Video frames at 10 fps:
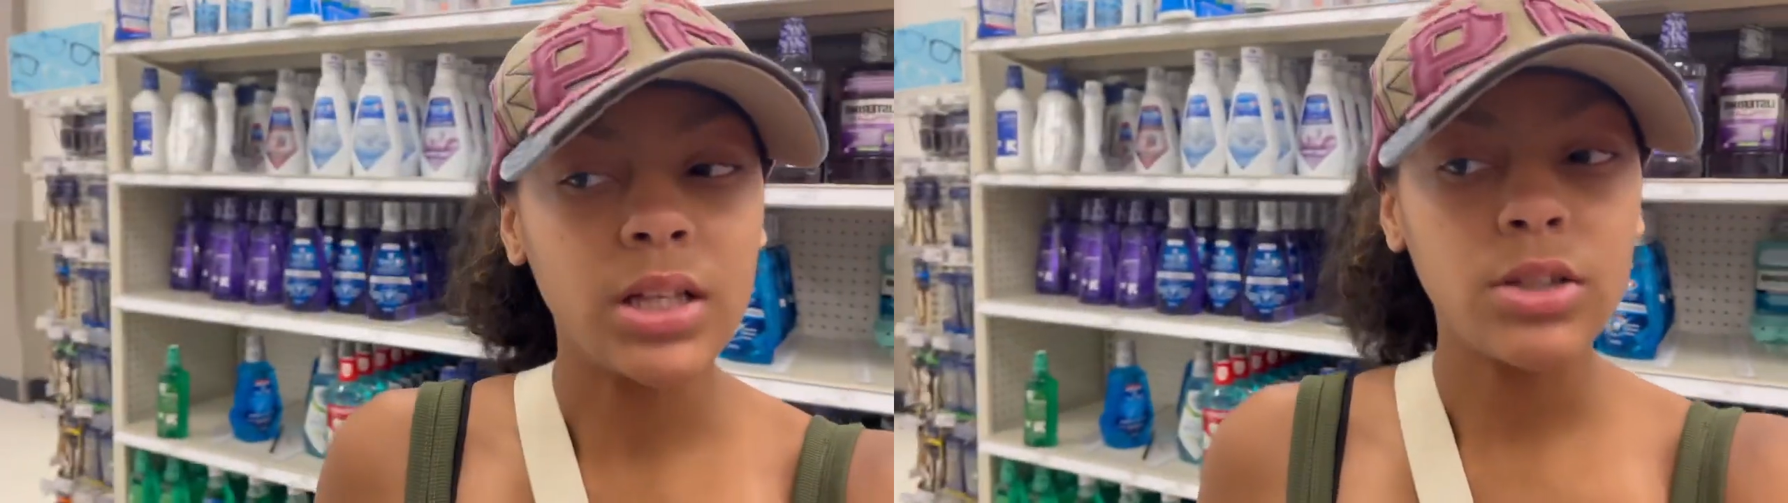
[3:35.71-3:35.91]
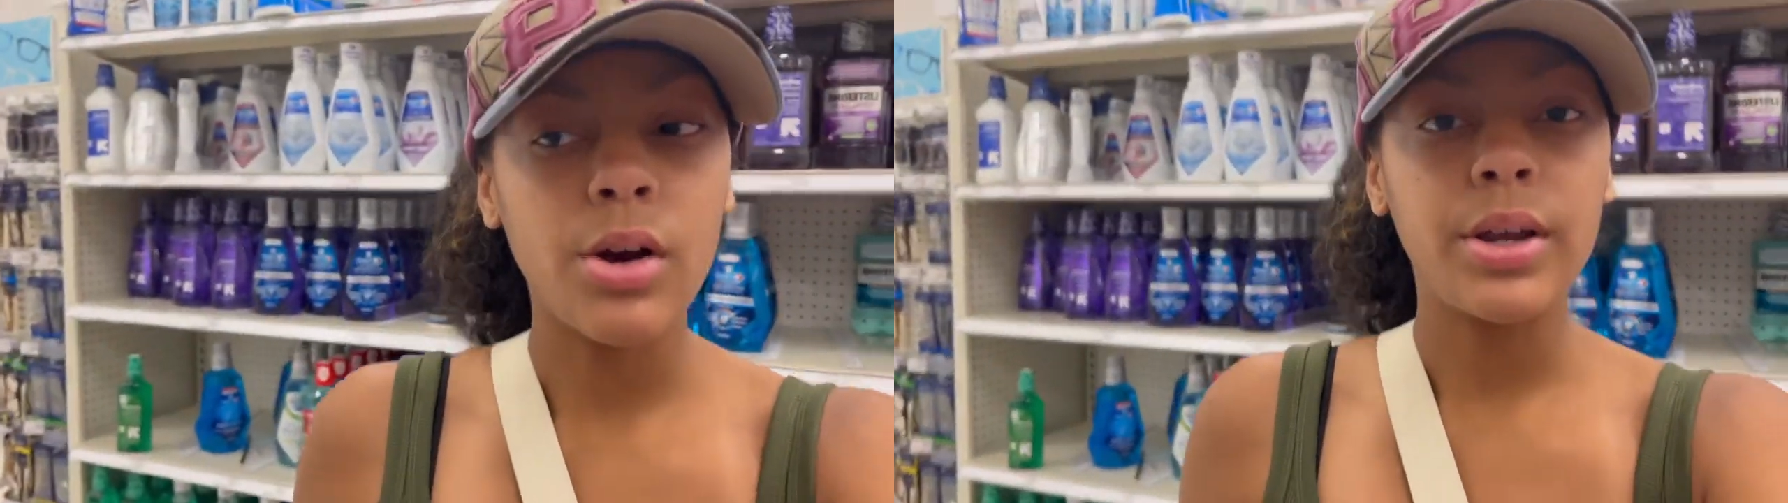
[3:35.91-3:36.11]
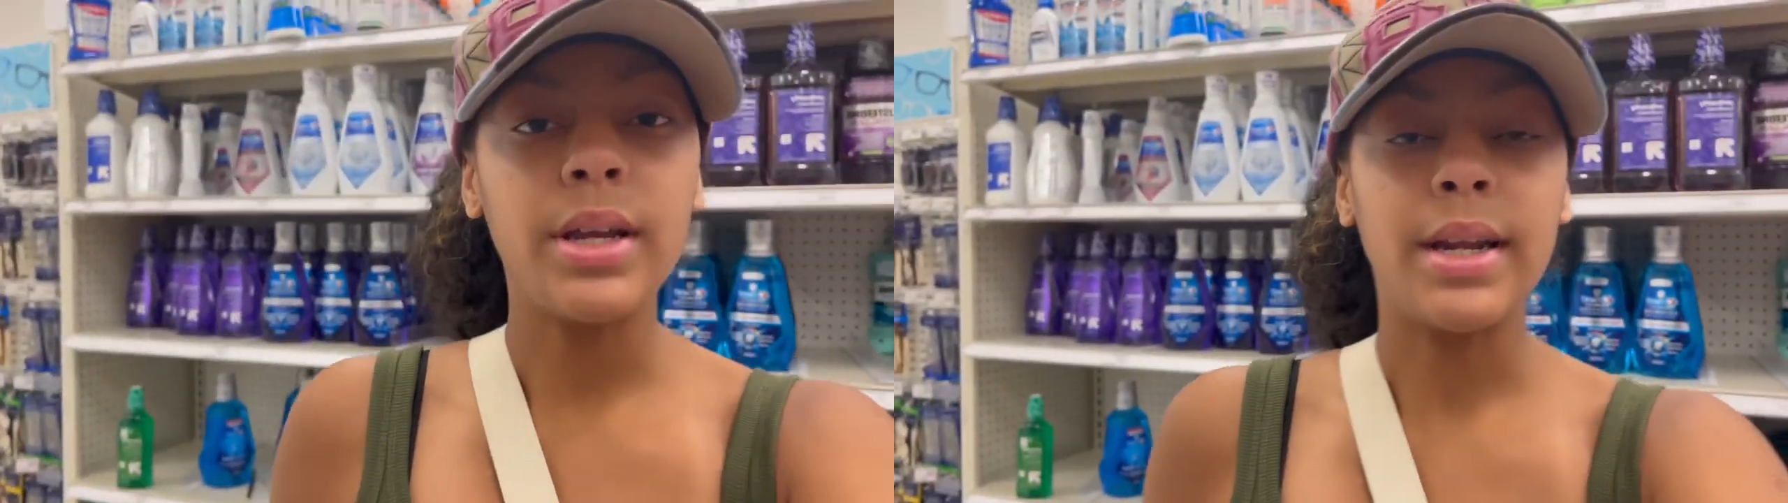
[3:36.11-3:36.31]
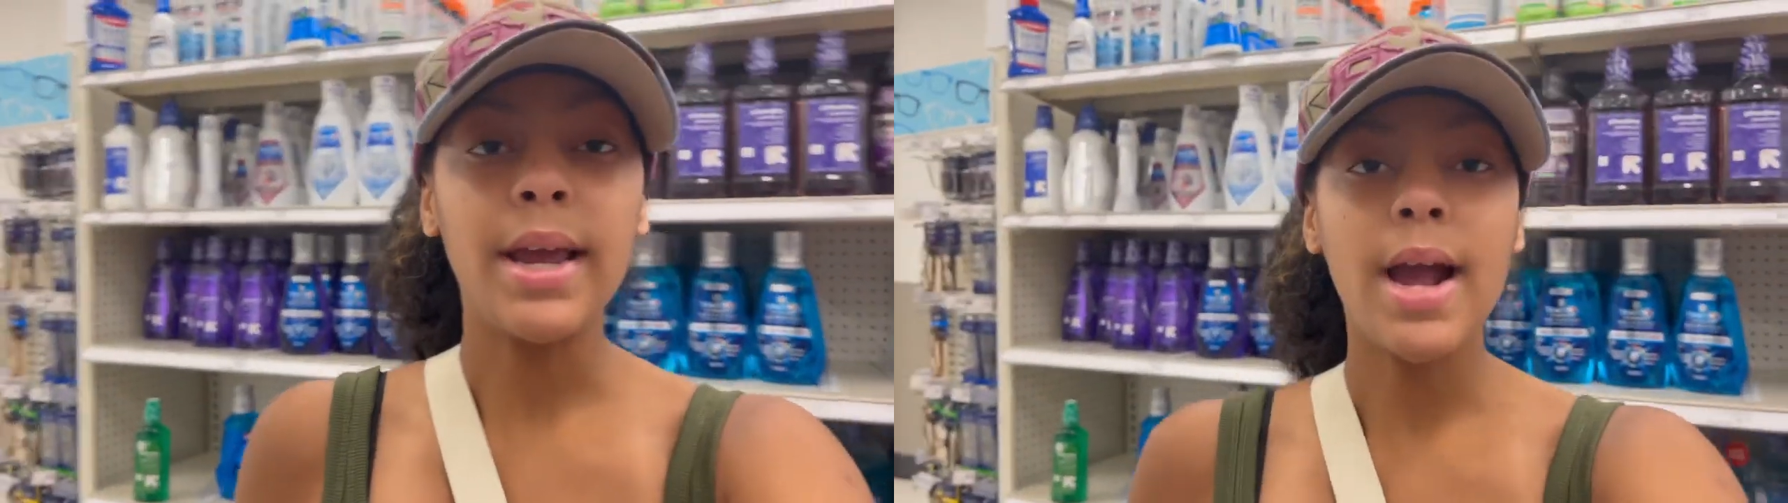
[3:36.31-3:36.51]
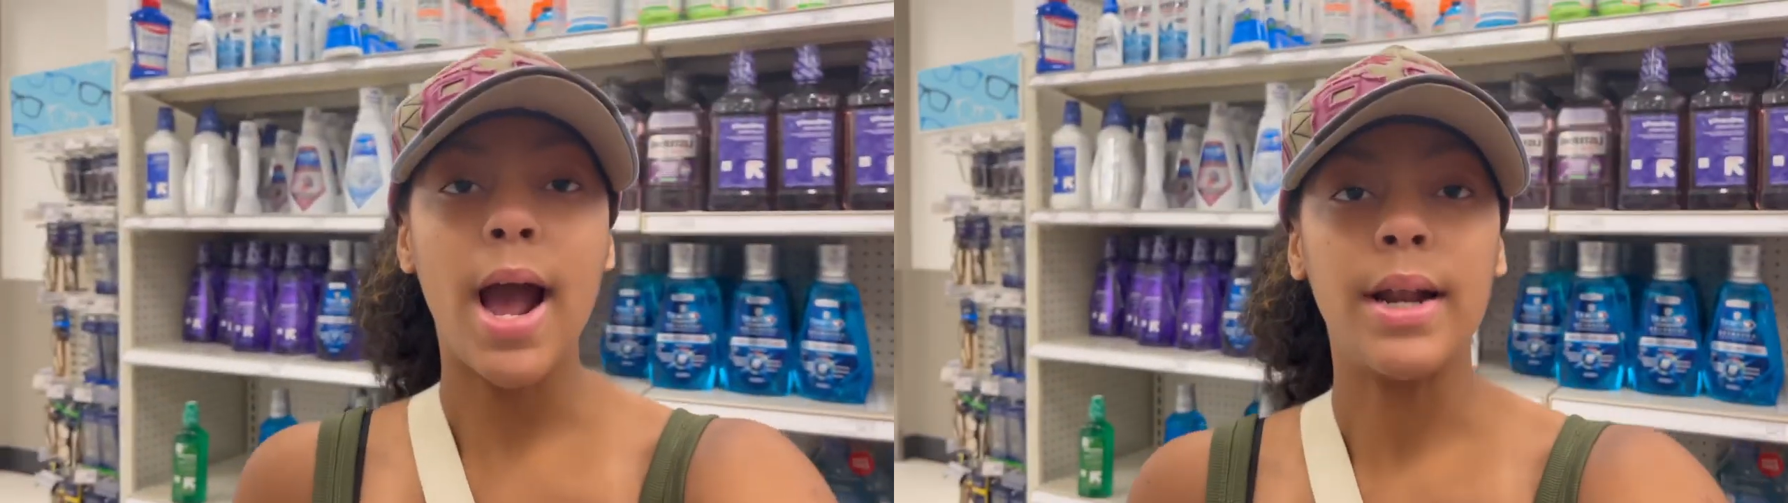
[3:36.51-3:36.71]
target
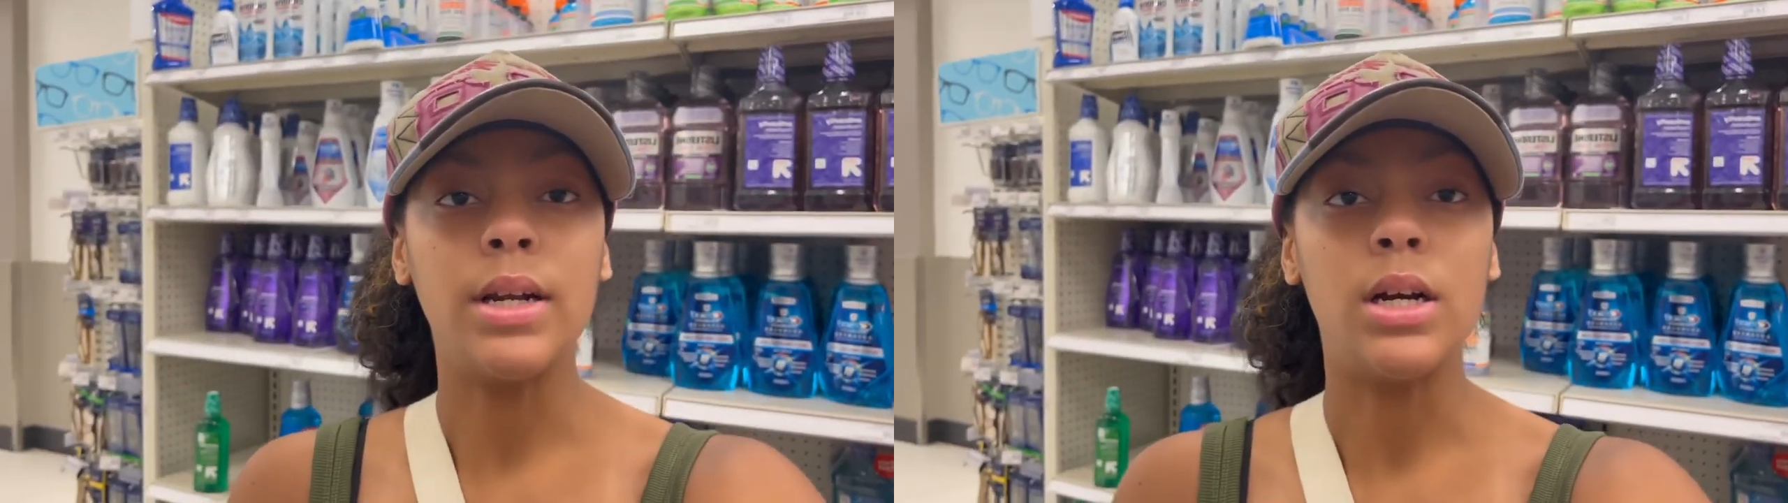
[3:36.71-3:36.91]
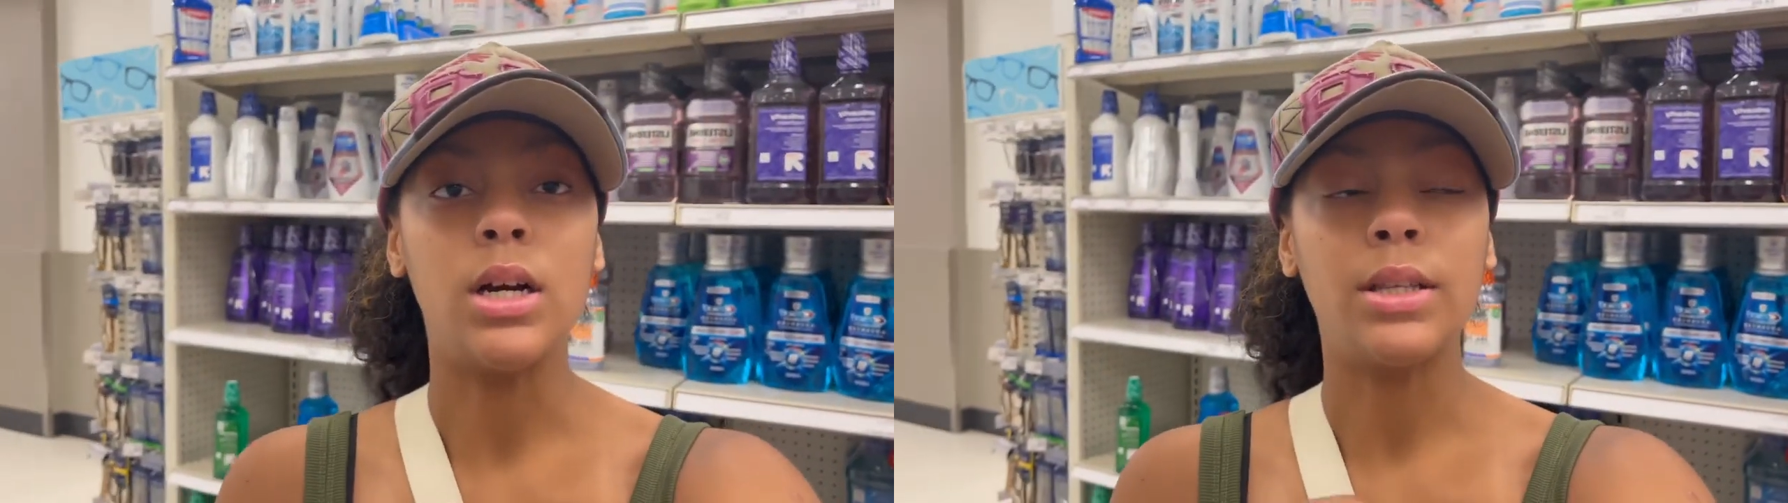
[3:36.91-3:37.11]
they got the